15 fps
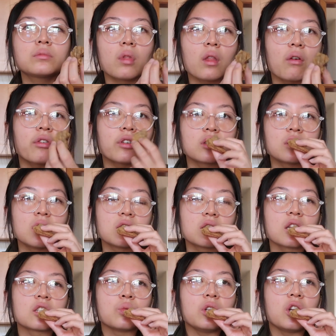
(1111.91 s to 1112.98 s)
The first taste
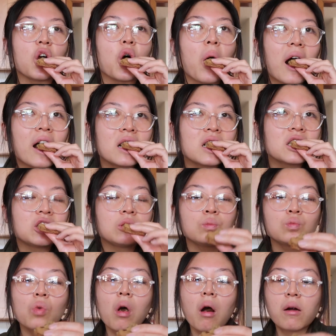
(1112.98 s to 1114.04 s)
test we knew.
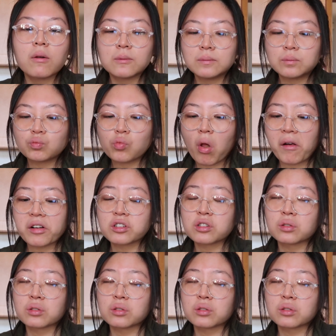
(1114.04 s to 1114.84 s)
This